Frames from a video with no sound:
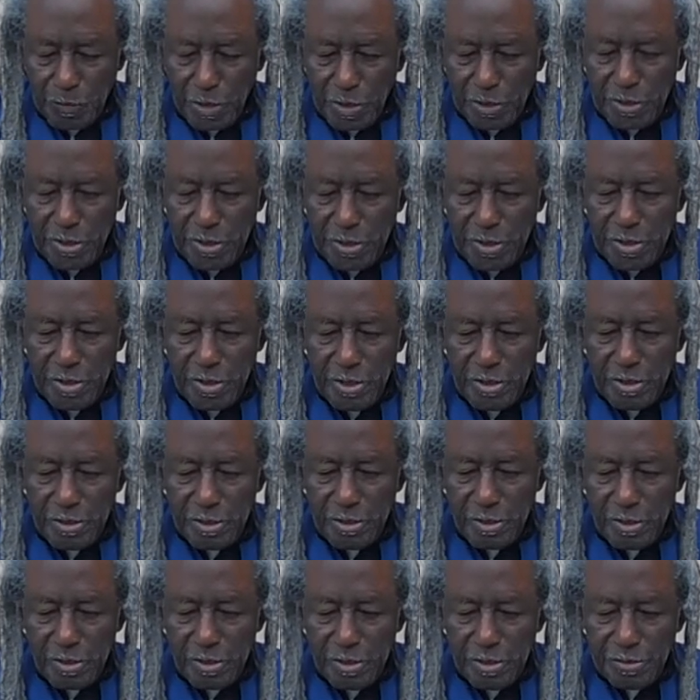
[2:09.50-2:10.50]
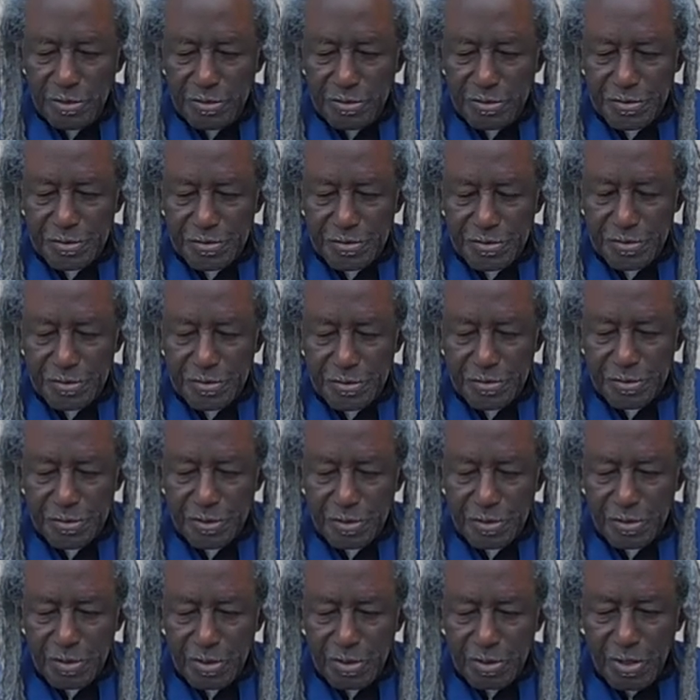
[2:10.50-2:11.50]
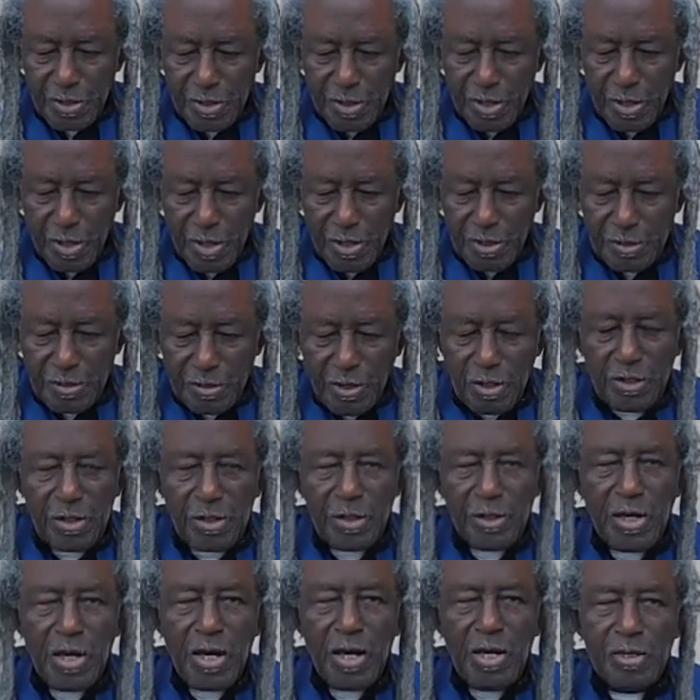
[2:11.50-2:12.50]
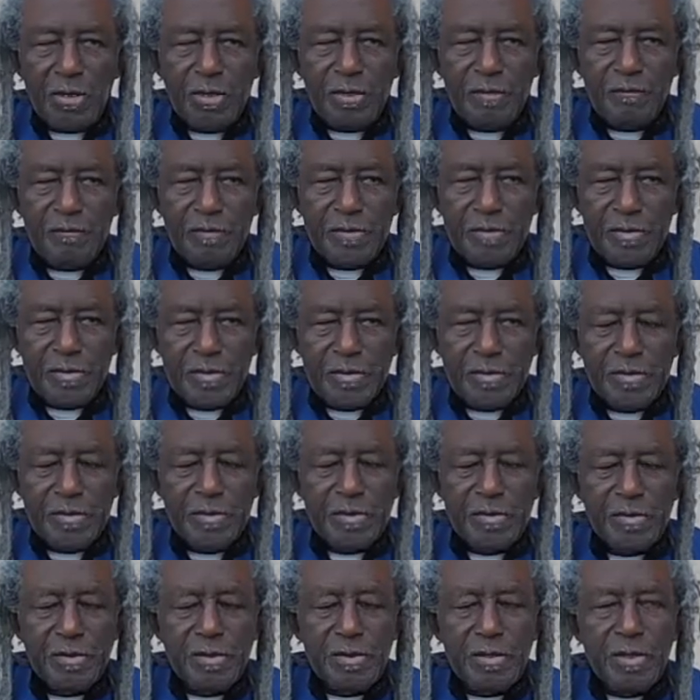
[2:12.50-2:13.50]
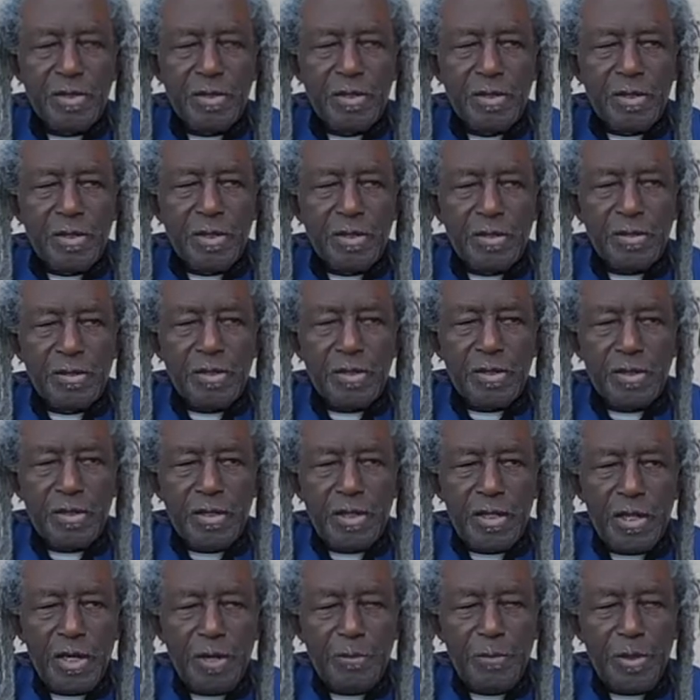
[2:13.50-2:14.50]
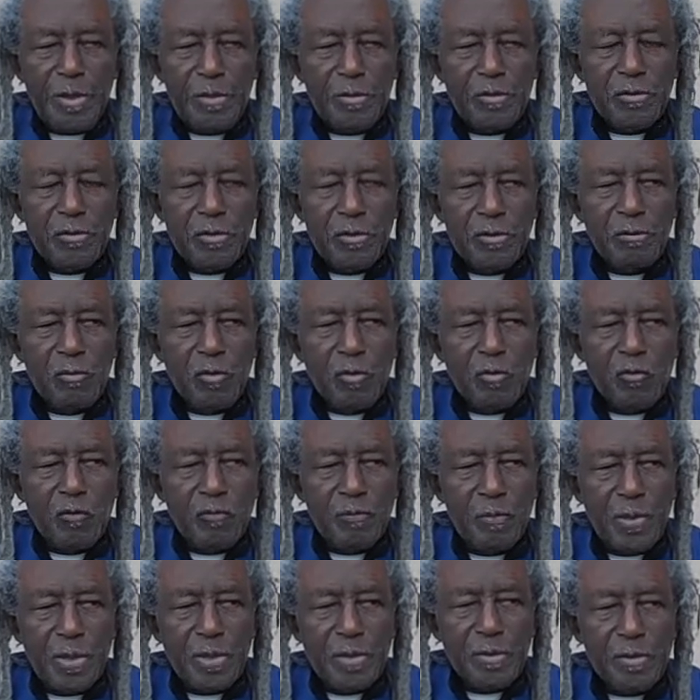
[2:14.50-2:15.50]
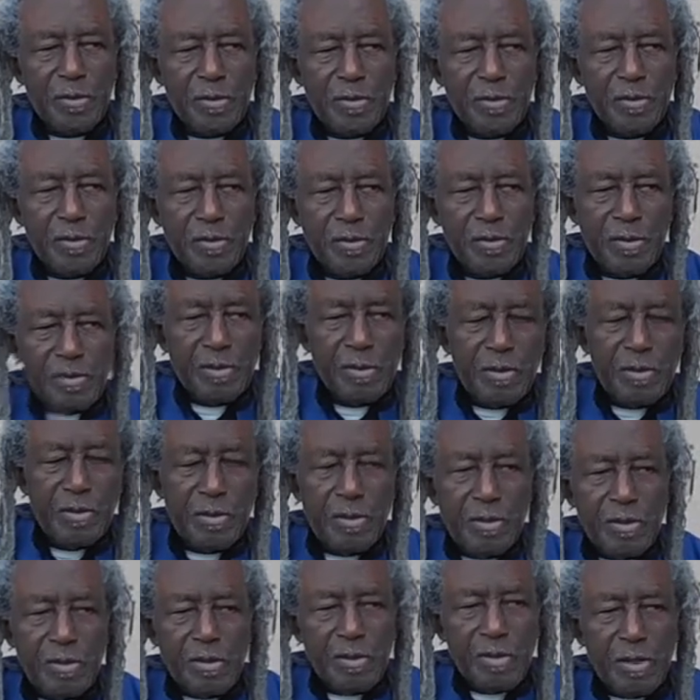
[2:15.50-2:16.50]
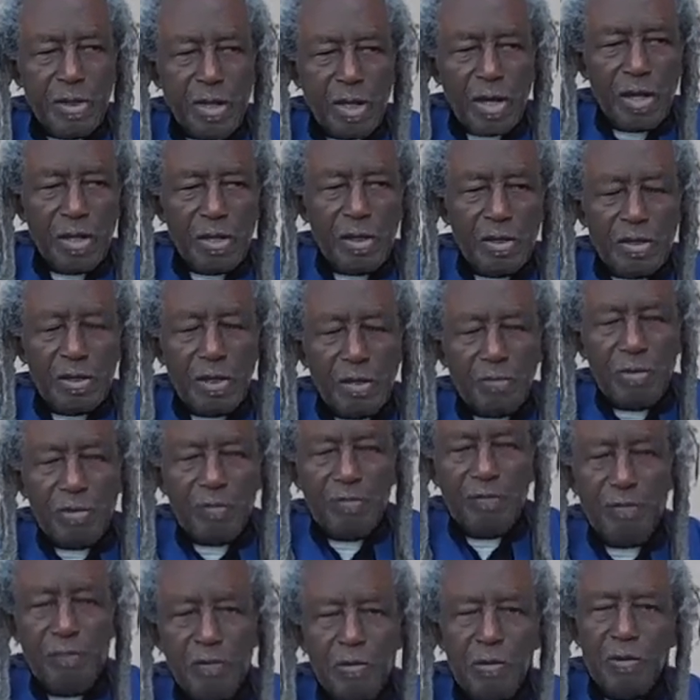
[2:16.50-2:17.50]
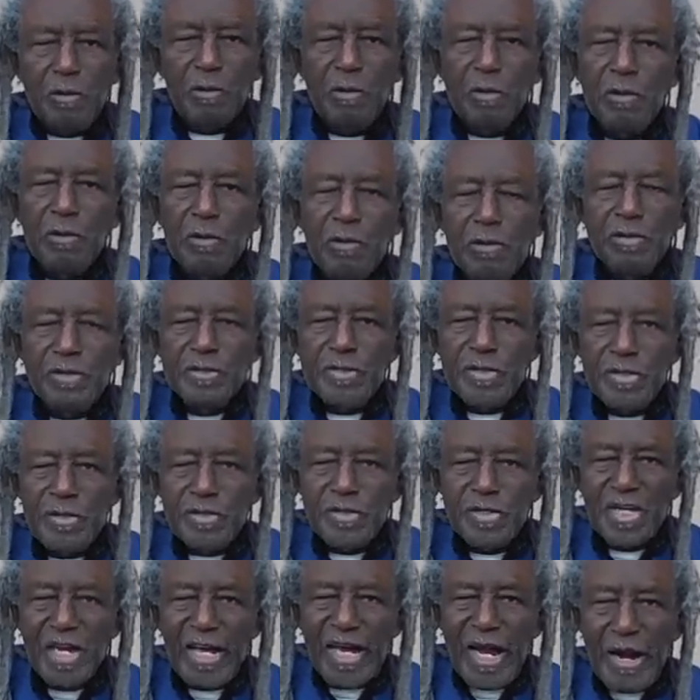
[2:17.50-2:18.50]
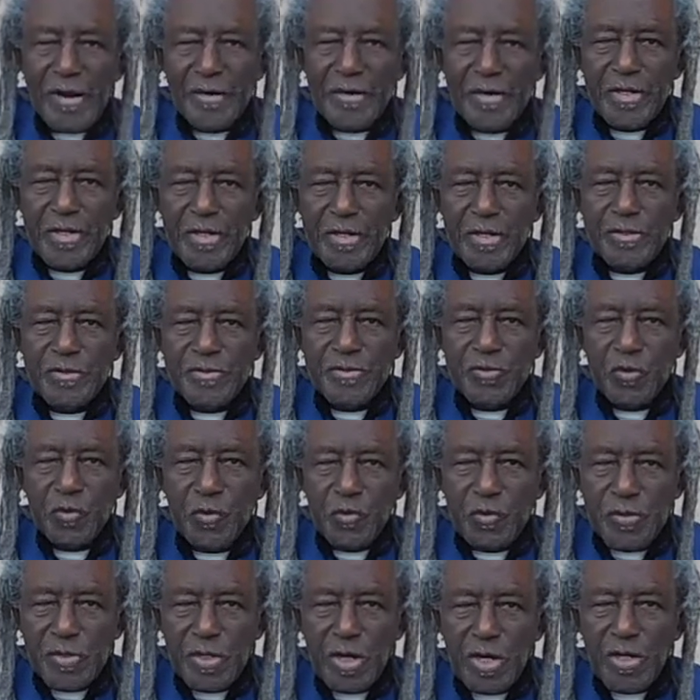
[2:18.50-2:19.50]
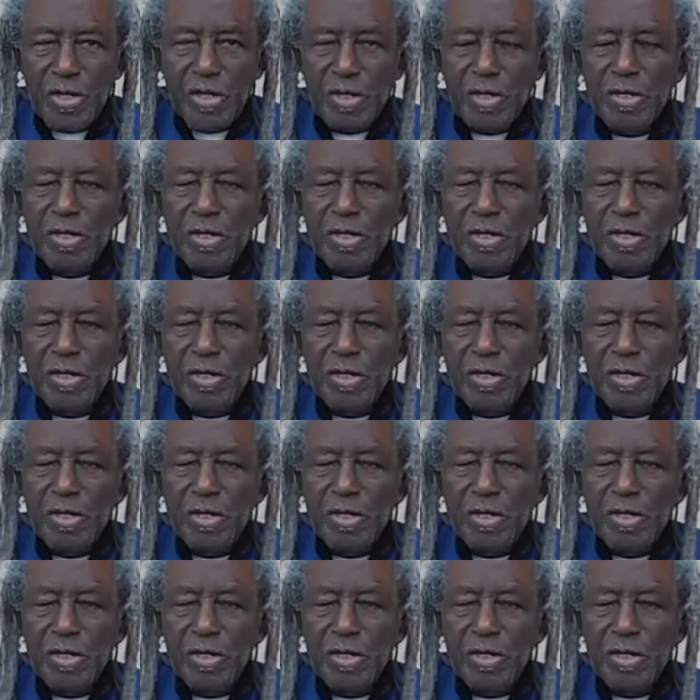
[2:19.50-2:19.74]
He is a younger activist that came into the movement a little before Sister Karen D'Souza,